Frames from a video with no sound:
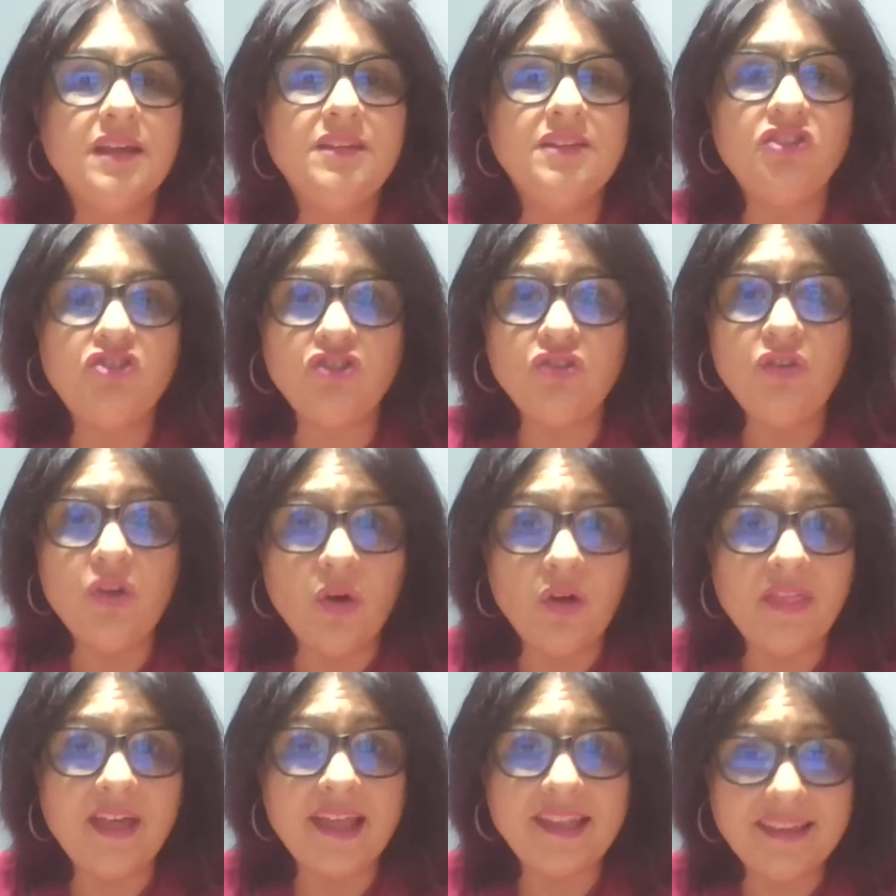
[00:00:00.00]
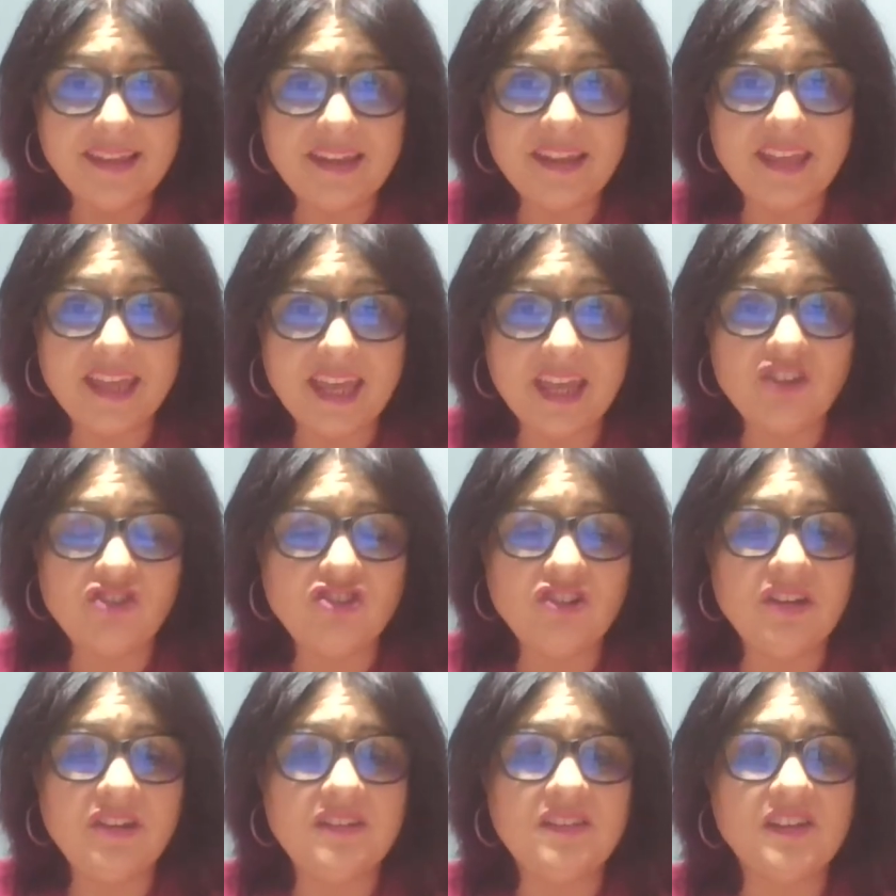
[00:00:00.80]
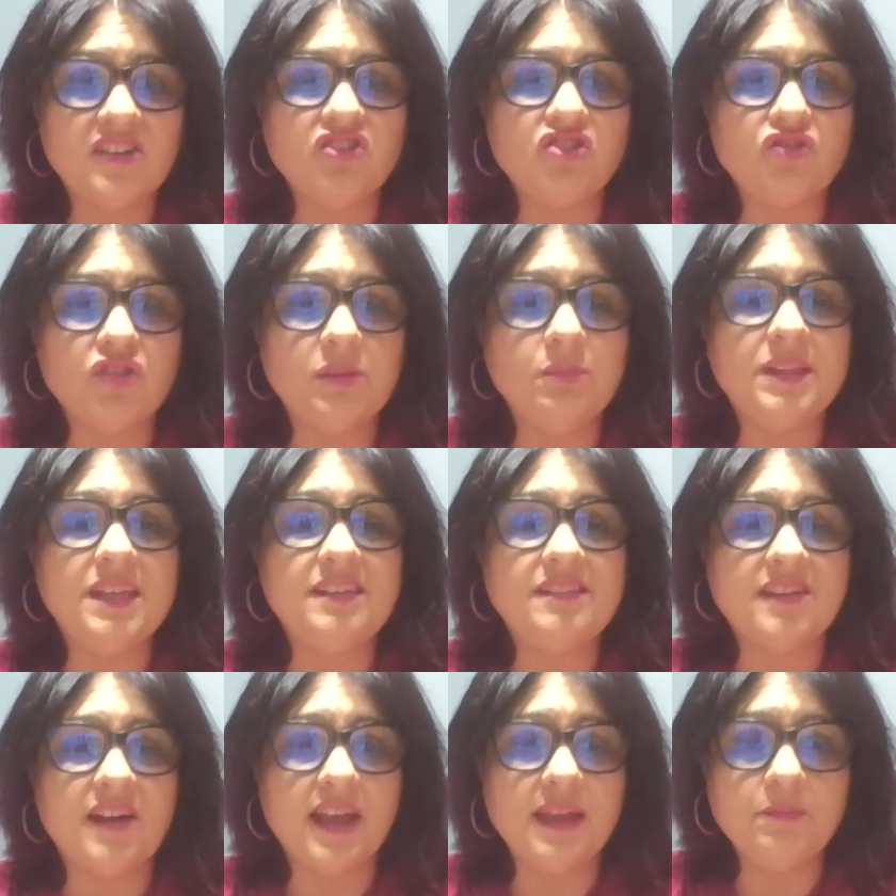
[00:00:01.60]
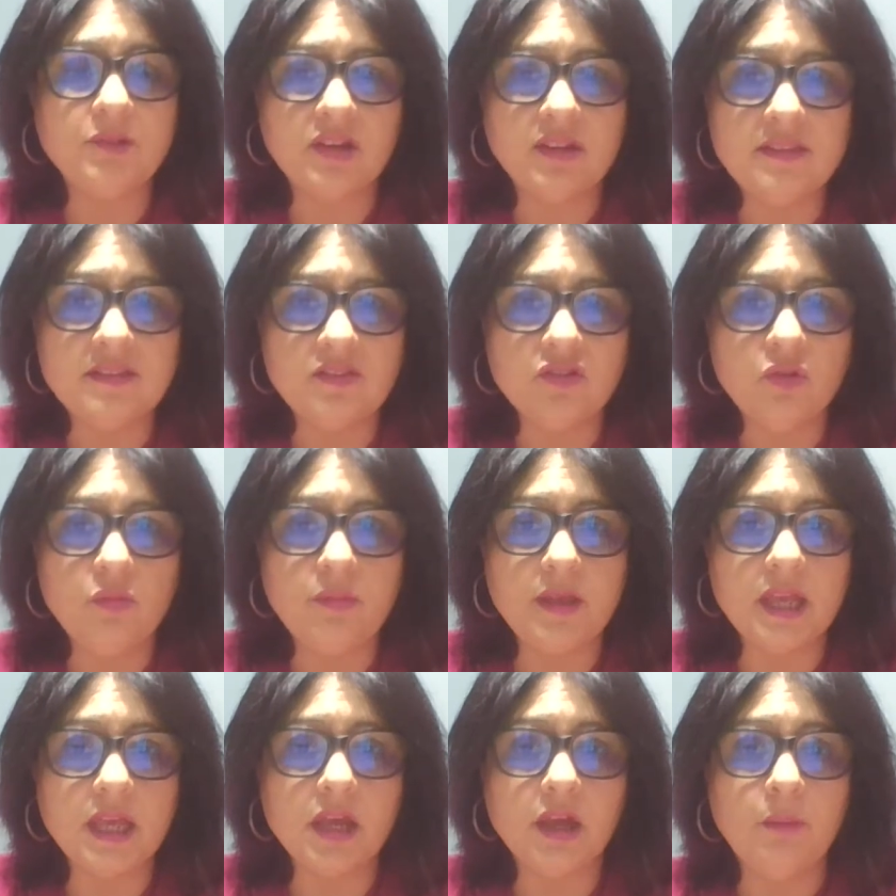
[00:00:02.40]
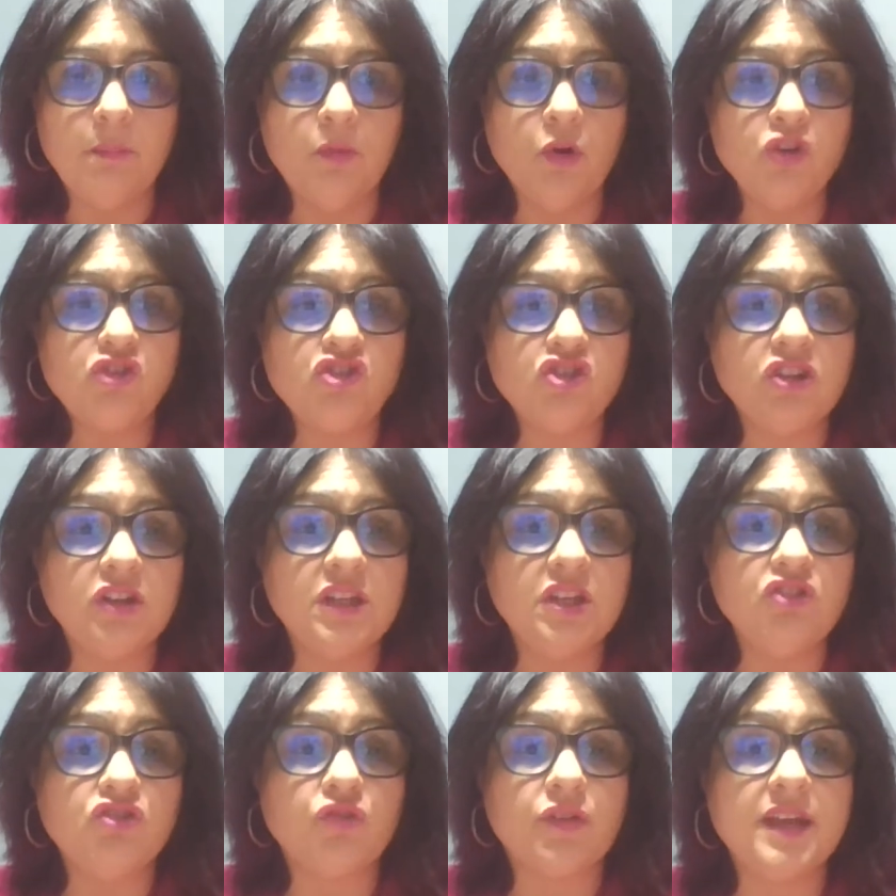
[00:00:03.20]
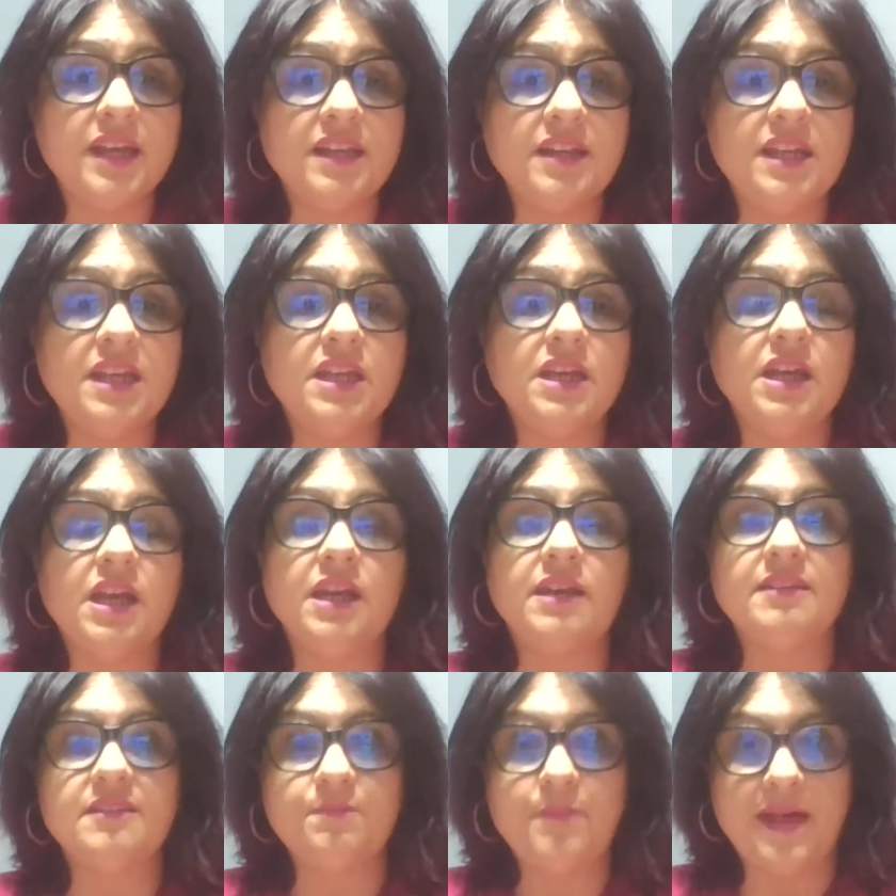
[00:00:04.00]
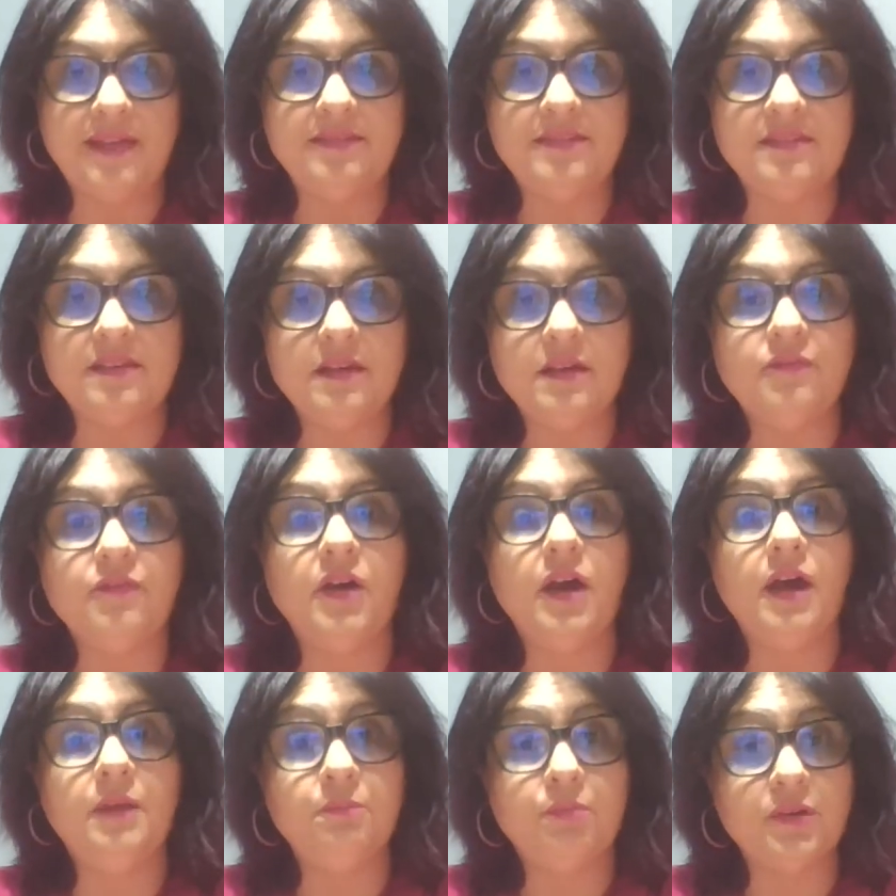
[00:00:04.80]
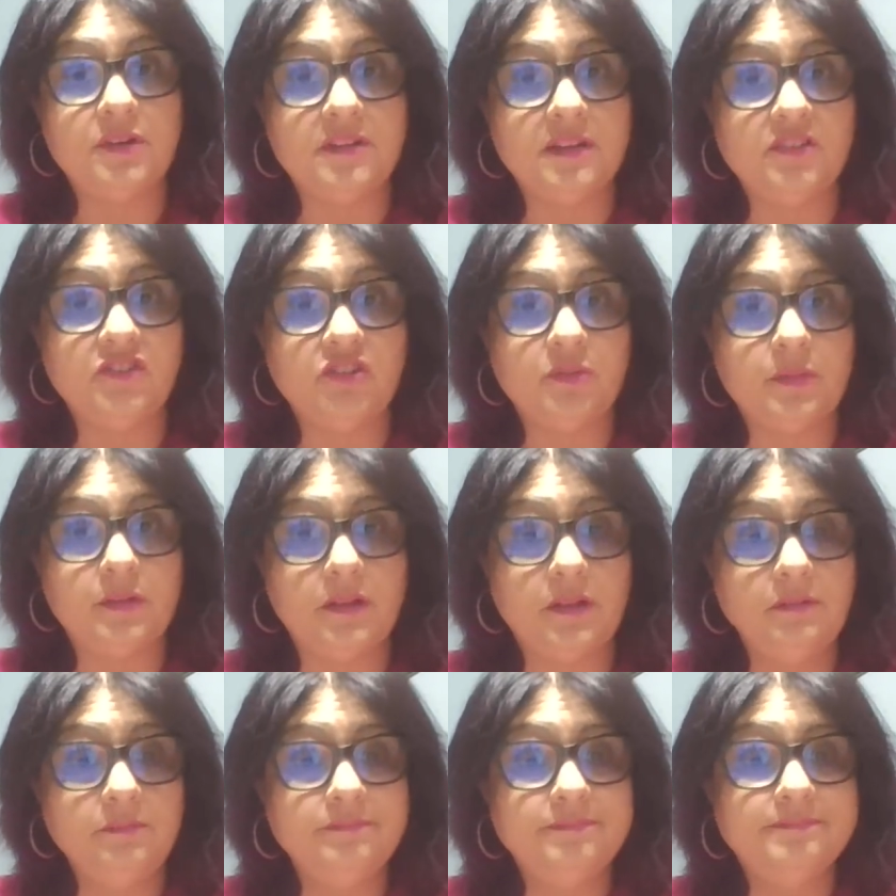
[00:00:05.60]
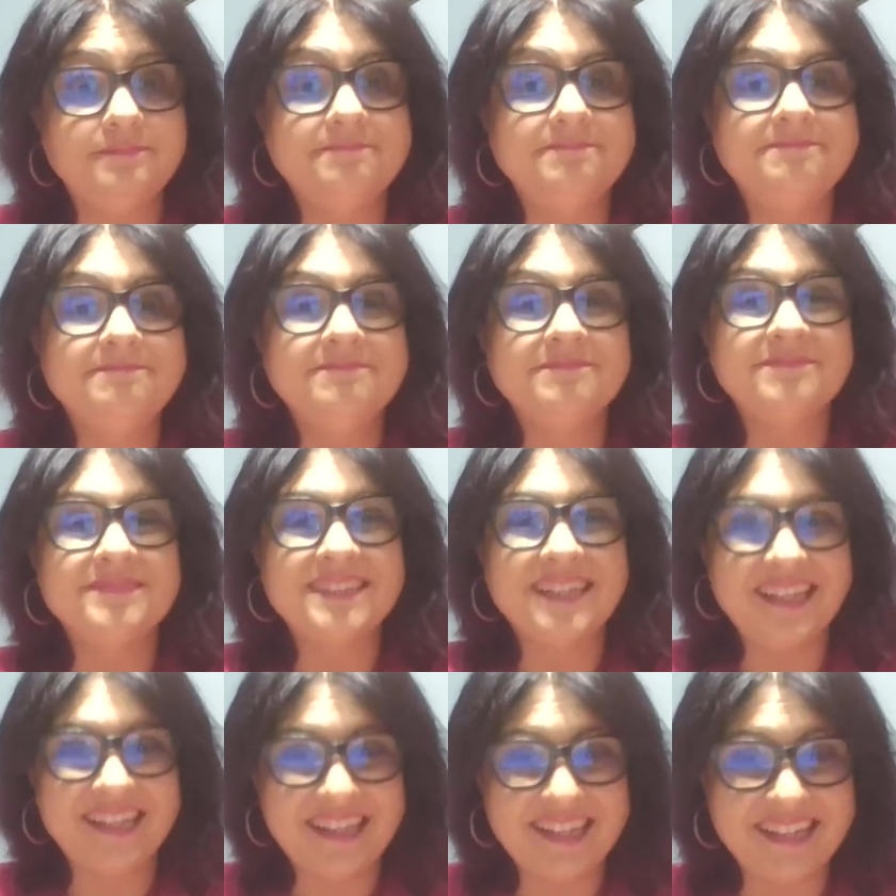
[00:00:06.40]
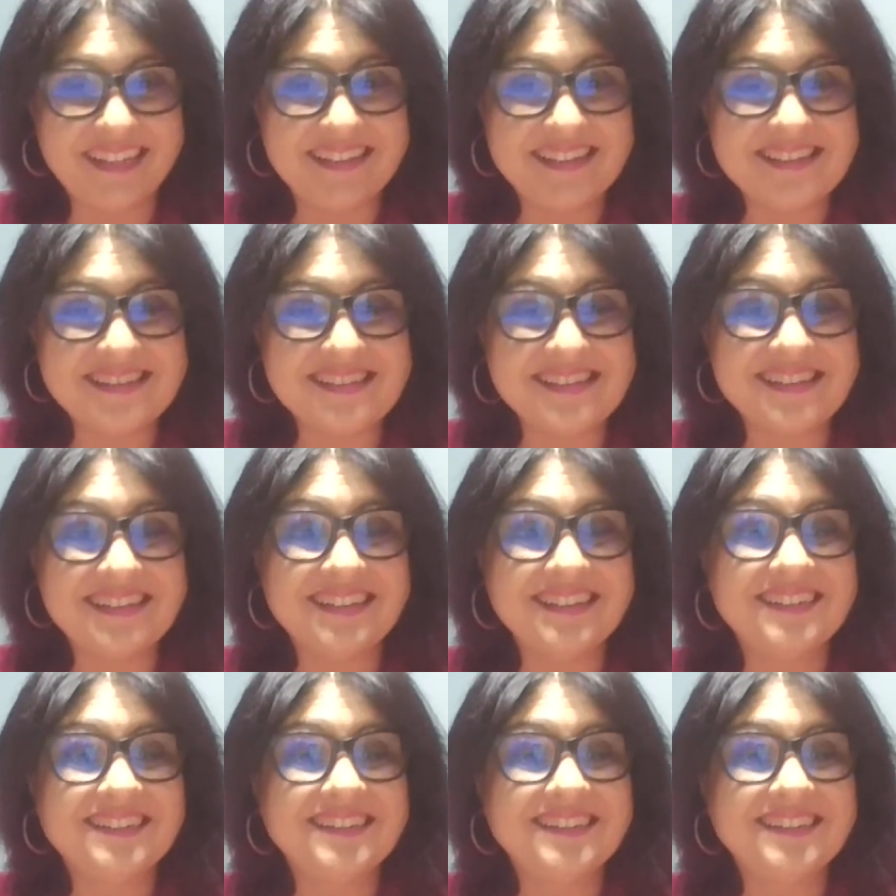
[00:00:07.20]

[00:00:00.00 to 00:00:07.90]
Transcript: Did you know that litigation is extremely time-consuming, emotionally draining, expensive, unpredictable? It is.